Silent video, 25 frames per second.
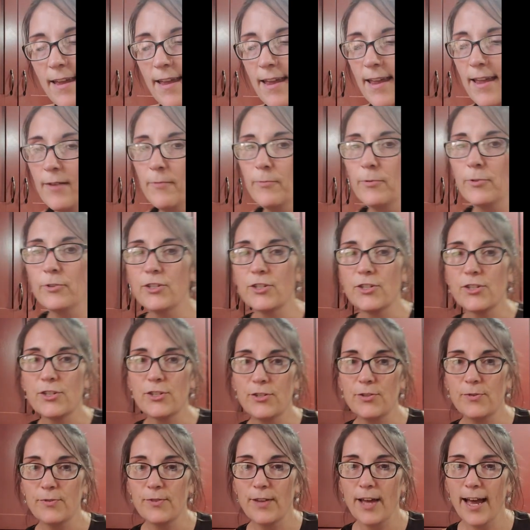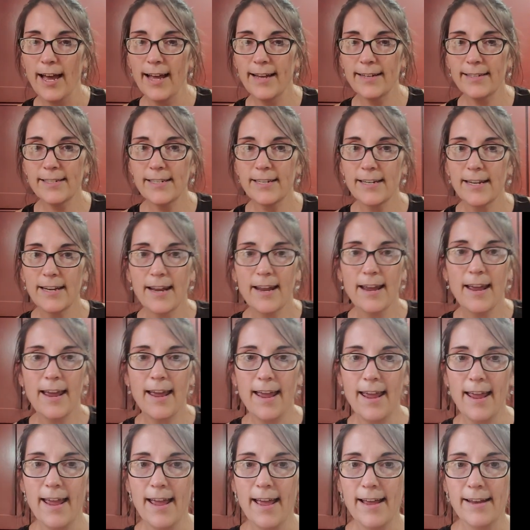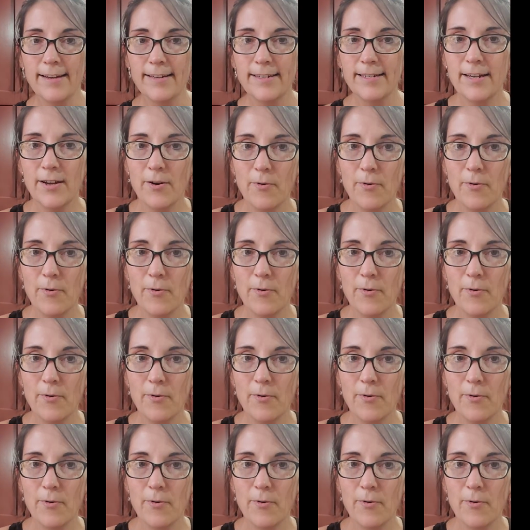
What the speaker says: And we'll just do that, and